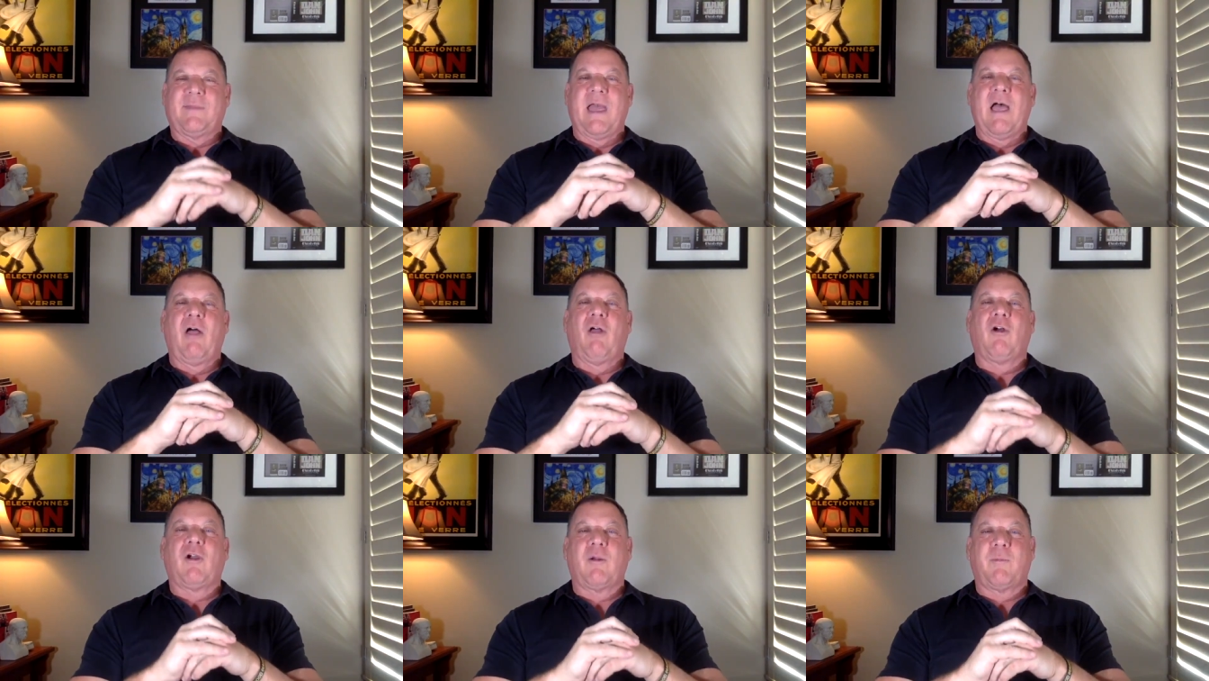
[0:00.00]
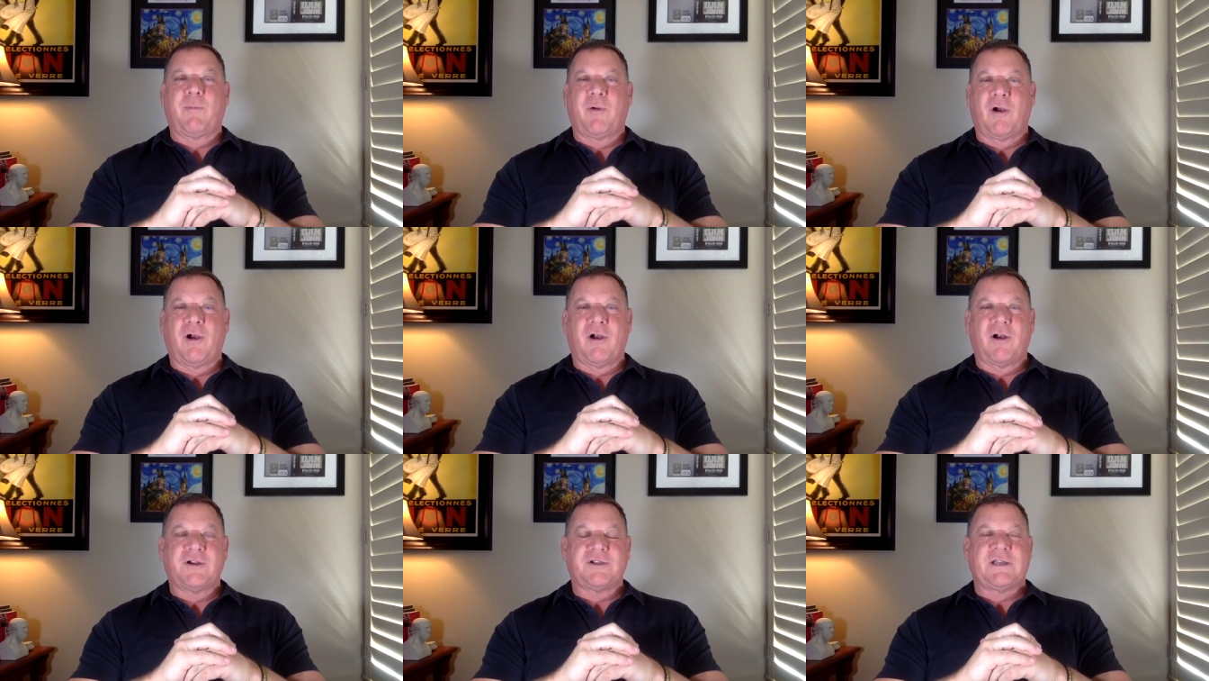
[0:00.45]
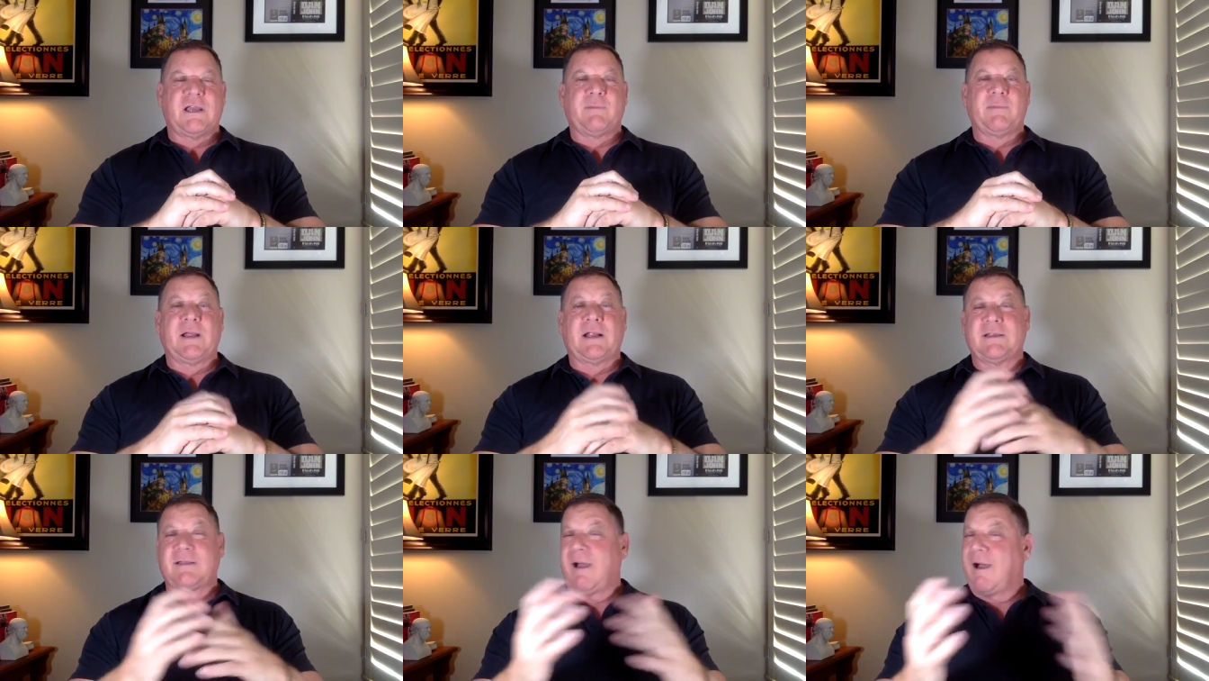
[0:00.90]
elk burgers
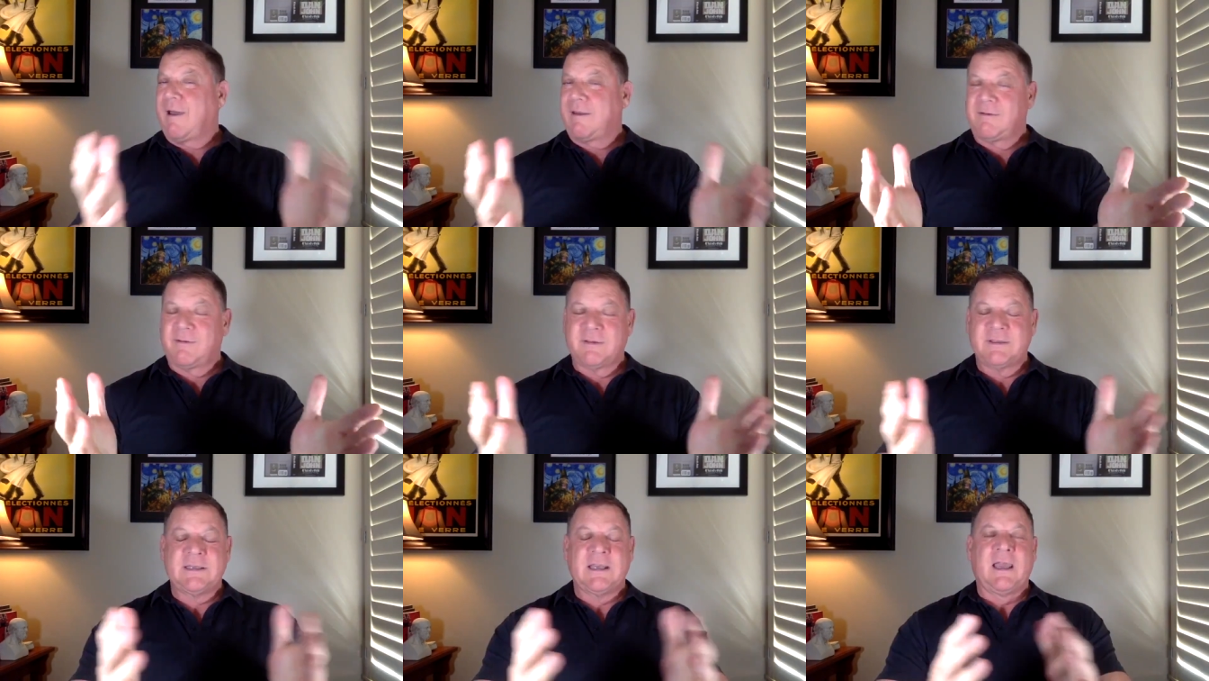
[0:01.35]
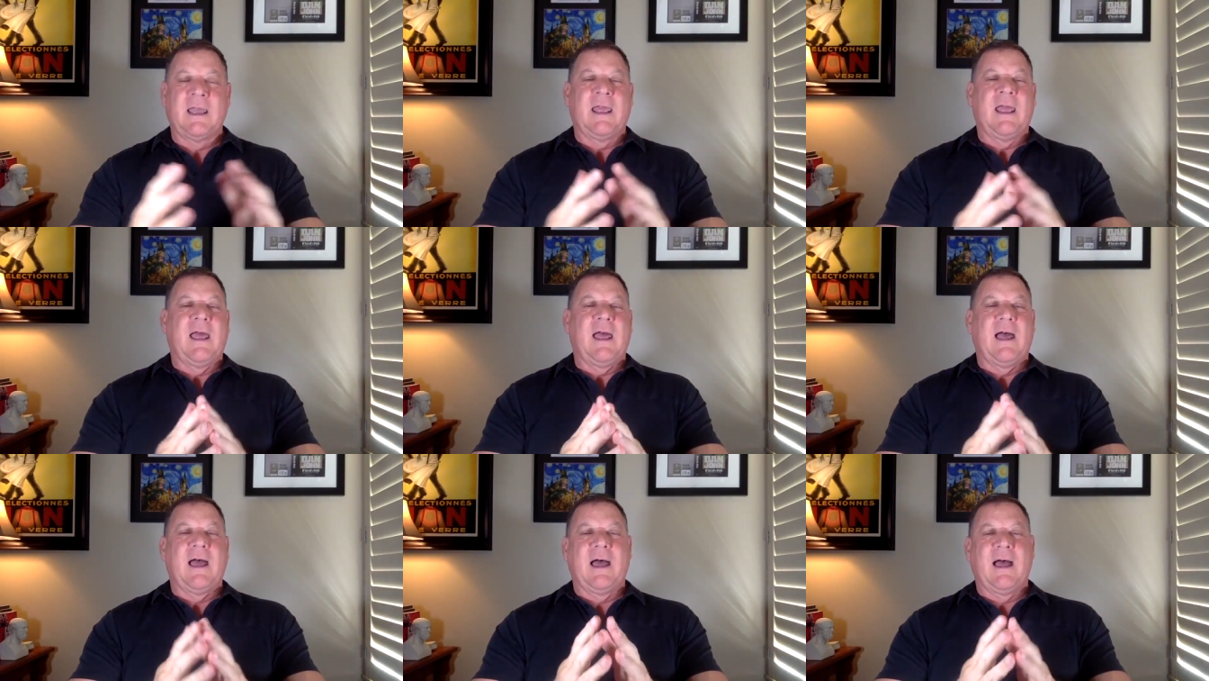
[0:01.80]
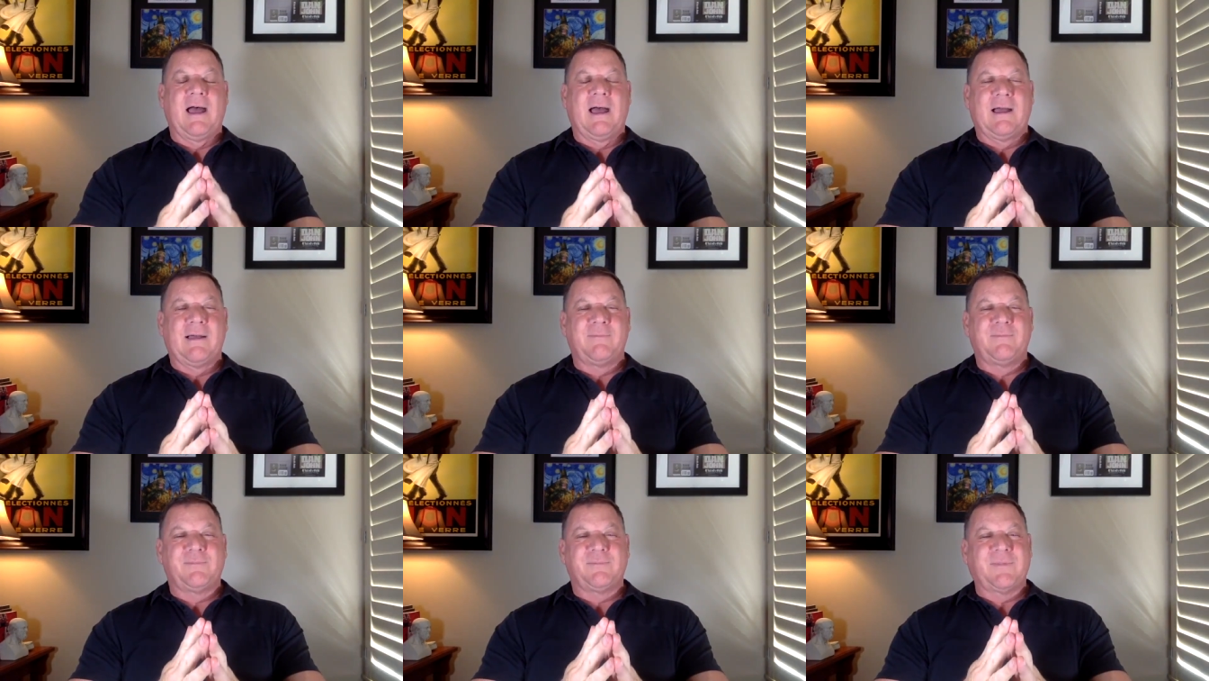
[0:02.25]
at McDonald's.
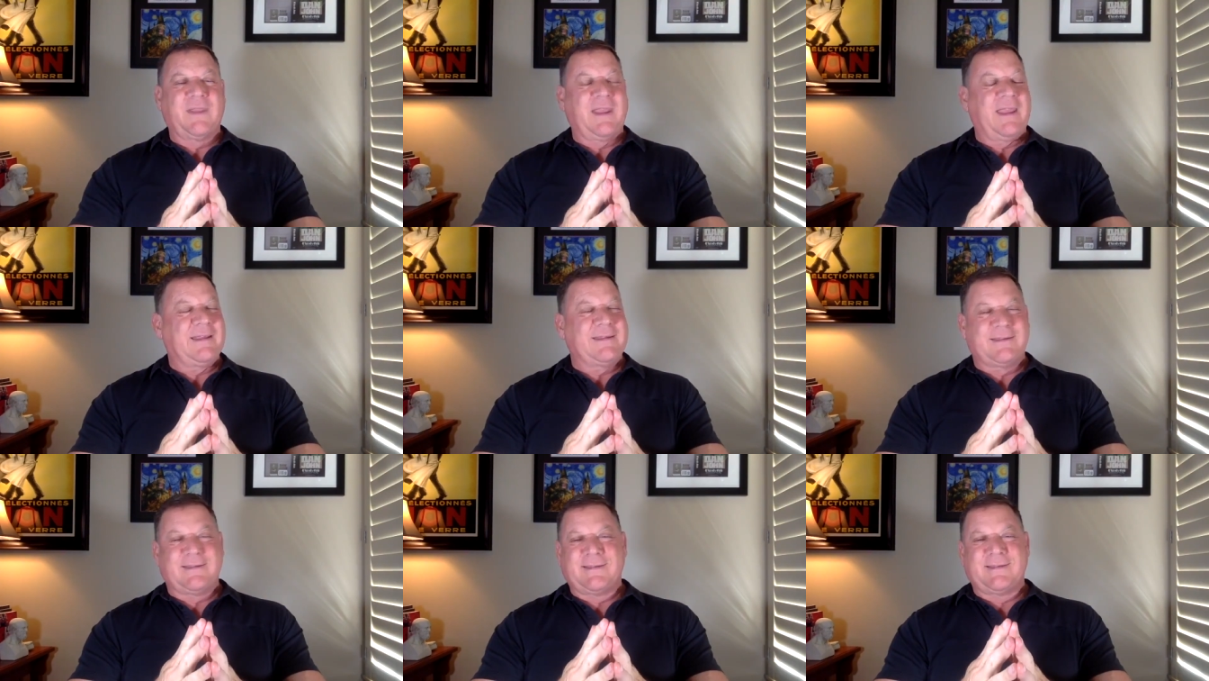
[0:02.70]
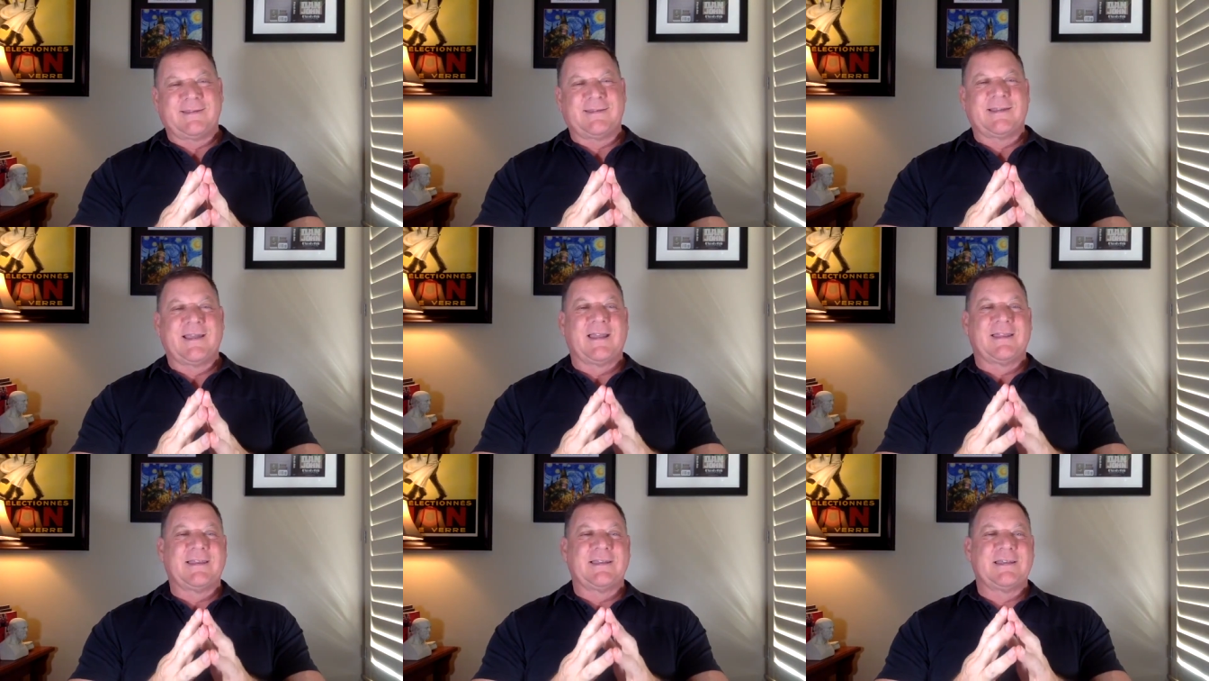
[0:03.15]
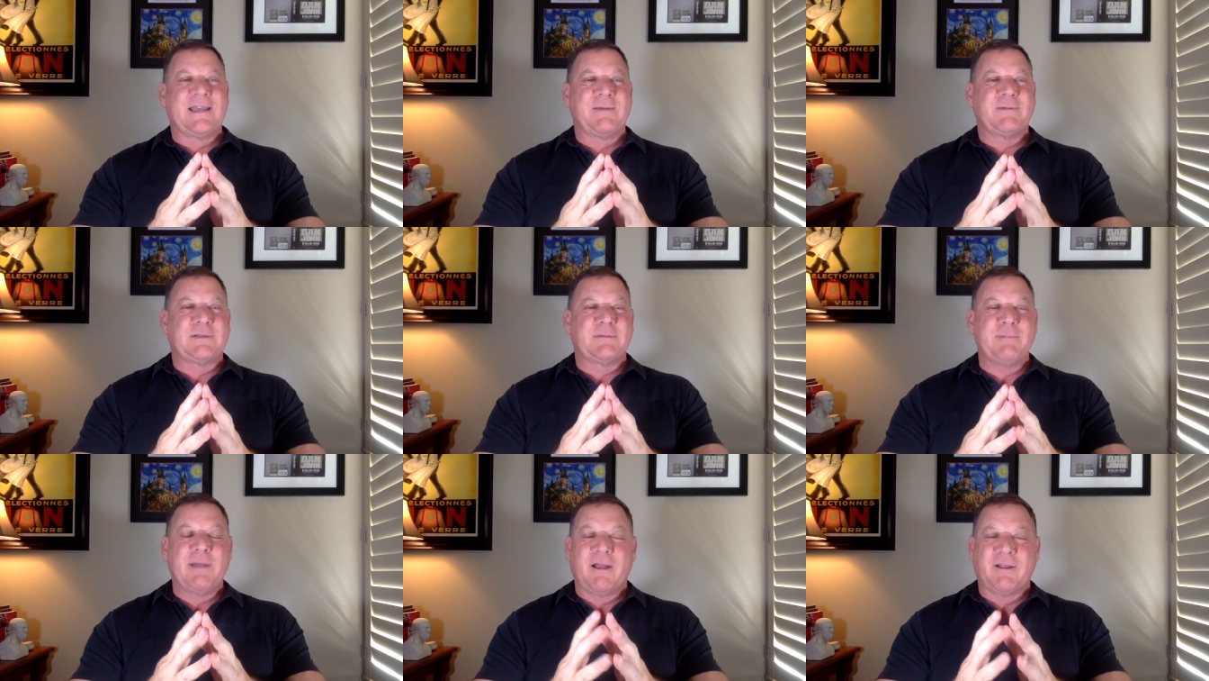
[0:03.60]
Uh, it's got the same
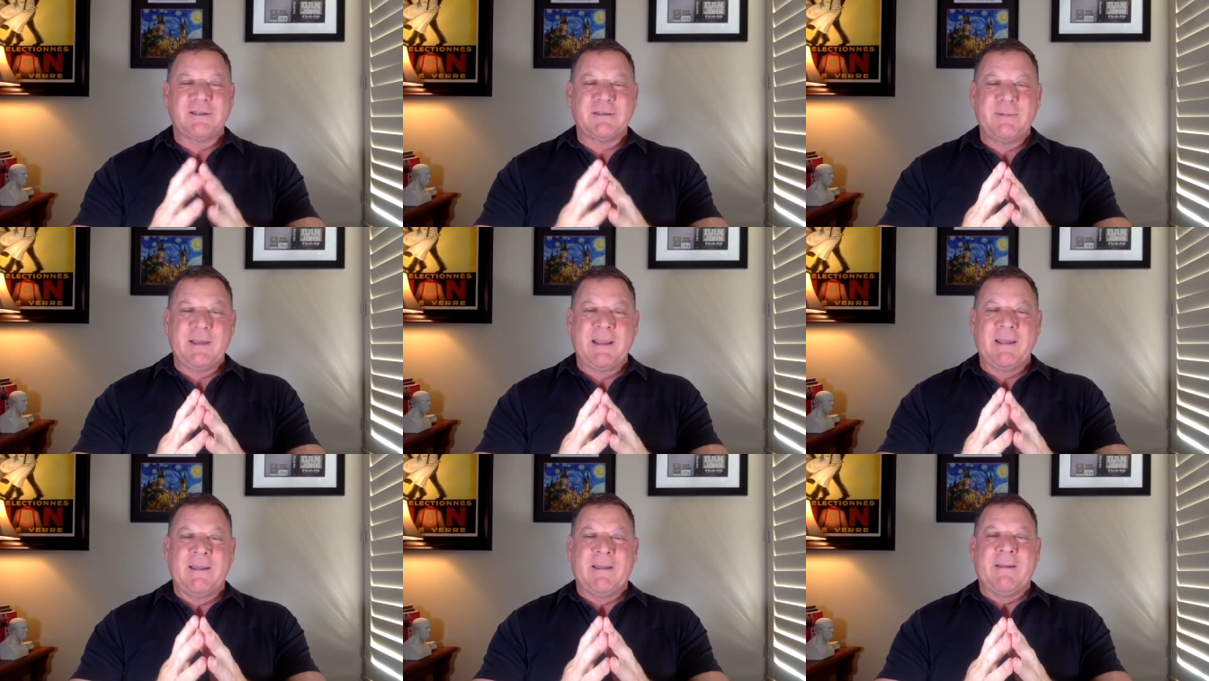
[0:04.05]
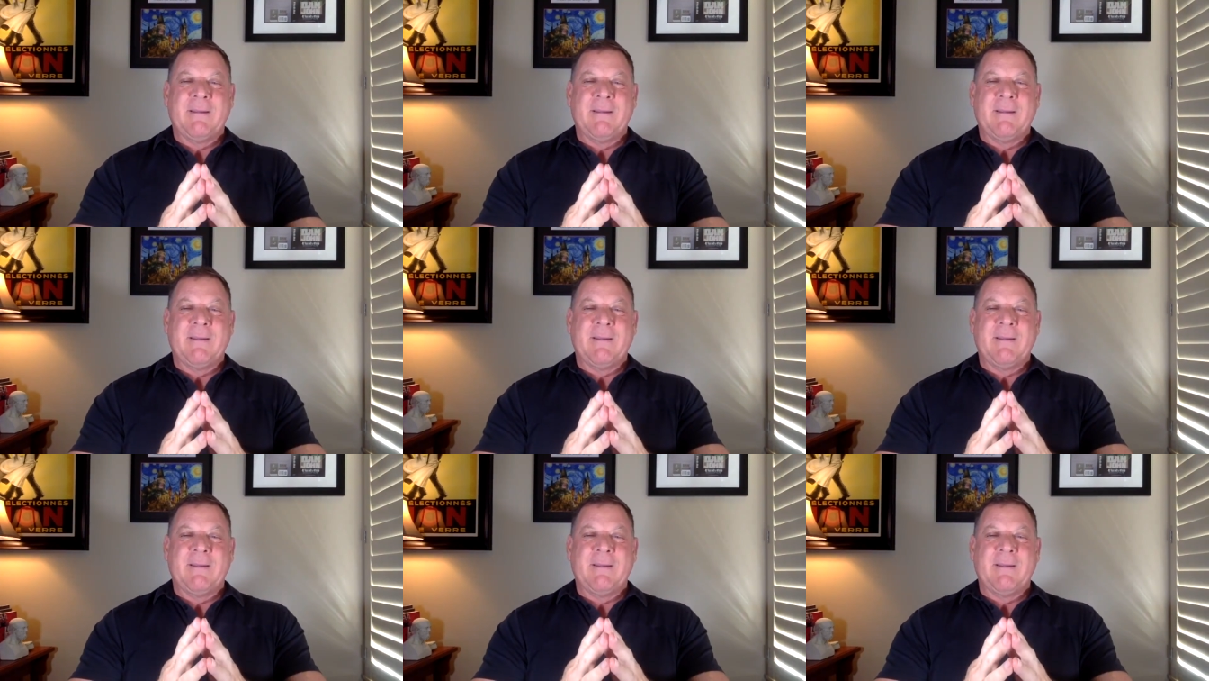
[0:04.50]
smell to me.